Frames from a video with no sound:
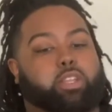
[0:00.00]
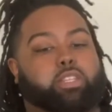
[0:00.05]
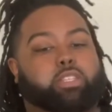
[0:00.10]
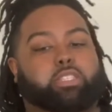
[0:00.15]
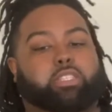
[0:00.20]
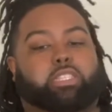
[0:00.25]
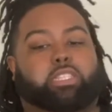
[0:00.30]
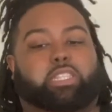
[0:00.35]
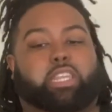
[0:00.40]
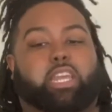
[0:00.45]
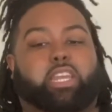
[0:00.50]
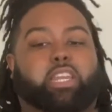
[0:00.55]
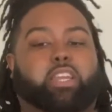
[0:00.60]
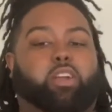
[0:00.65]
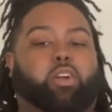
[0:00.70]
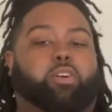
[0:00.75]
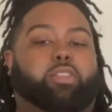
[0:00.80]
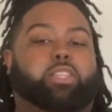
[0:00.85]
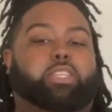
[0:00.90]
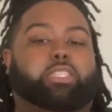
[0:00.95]
standing
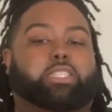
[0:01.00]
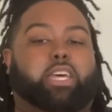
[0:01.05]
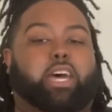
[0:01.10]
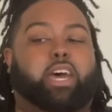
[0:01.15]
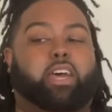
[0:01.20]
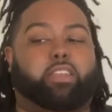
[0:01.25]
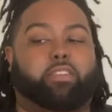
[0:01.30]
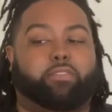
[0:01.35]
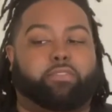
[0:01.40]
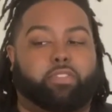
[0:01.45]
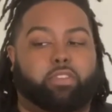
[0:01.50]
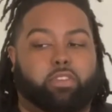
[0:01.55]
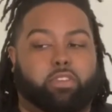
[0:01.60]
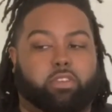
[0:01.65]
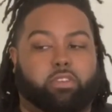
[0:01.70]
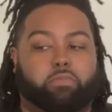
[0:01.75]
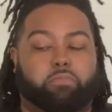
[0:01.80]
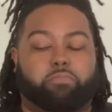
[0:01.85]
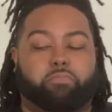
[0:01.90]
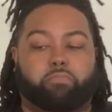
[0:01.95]
on the side of
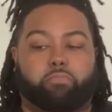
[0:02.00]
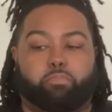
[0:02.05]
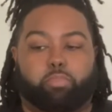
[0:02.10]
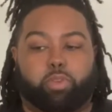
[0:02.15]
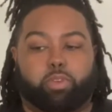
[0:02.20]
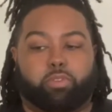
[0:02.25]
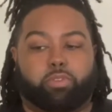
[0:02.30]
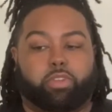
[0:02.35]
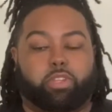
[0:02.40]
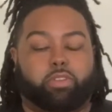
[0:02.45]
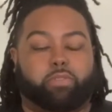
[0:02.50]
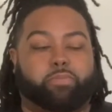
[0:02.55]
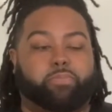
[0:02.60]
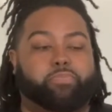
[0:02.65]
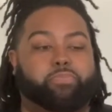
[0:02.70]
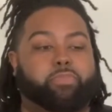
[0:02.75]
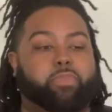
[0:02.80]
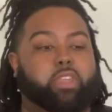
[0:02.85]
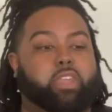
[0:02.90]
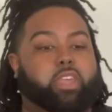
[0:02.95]
the building,